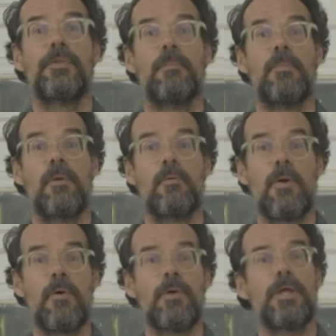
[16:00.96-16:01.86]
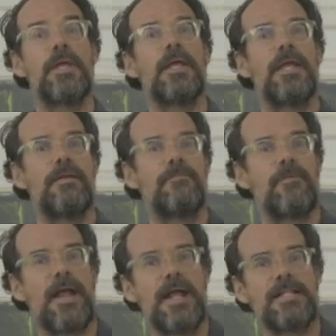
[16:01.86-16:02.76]
the Baroque in
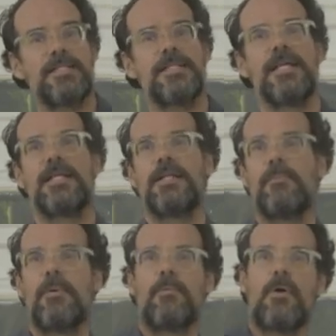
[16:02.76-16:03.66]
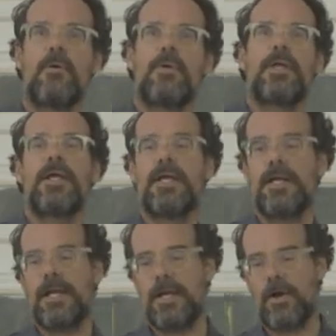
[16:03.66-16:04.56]
France, the Baroque in,
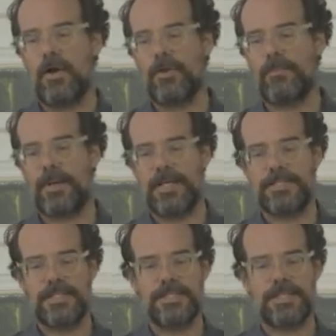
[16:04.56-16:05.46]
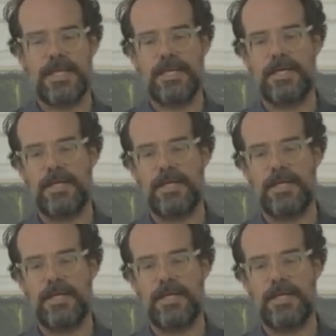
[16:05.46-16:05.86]
in other places in